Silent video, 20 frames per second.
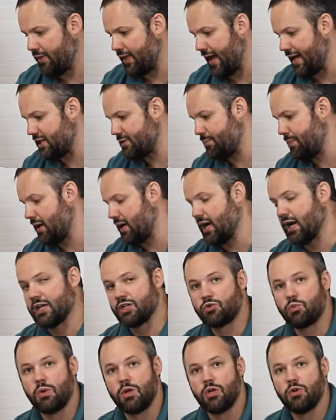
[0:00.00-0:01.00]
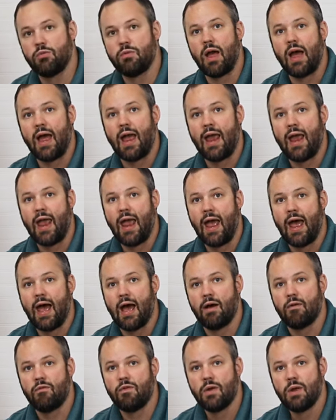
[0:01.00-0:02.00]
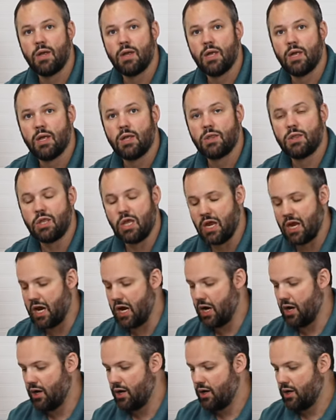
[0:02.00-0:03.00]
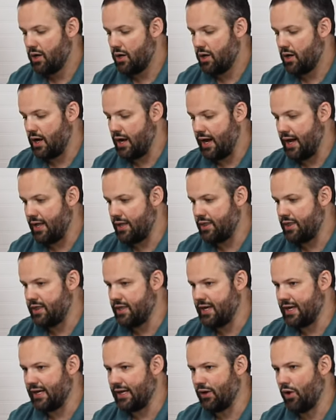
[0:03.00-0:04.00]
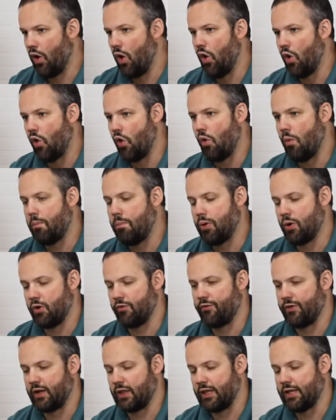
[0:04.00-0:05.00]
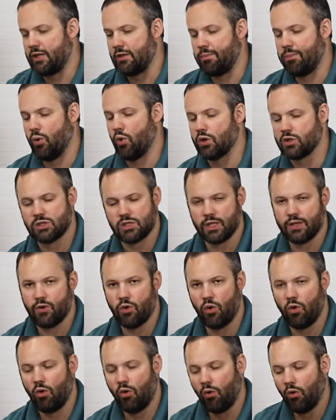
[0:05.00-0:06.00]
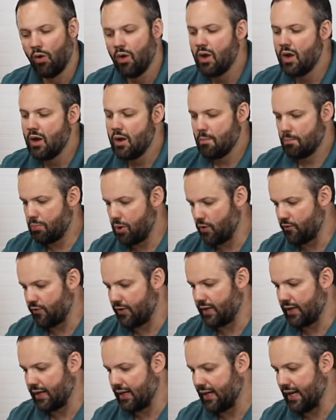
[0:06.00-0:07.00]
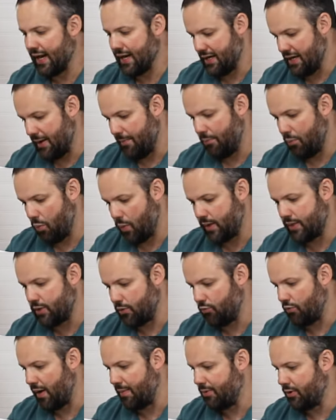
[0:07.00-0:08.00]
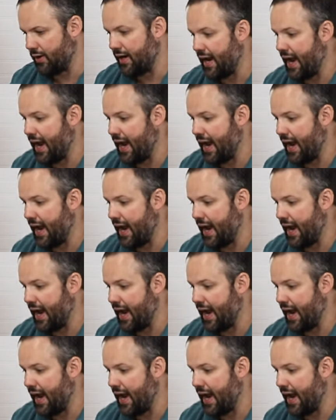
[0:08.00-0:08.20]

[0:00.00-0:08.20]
That's because we do not have the uh, the hole perfectly, the porcelain hole perfectly lined up with the rubber